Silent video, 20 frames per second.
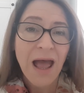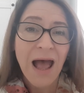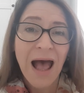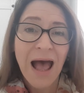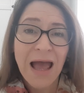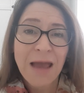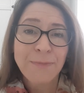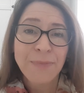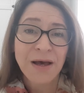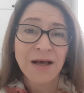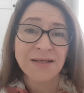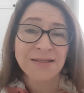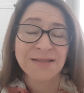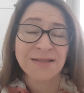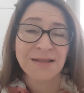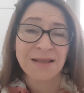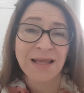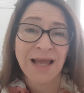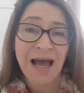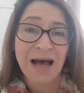I
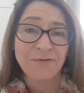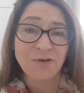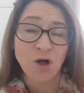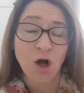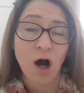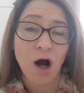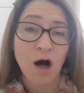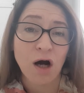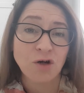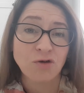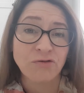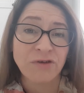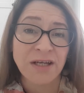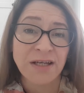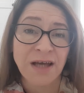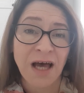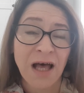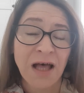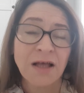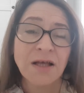personally have a card
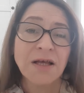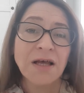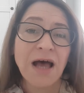reader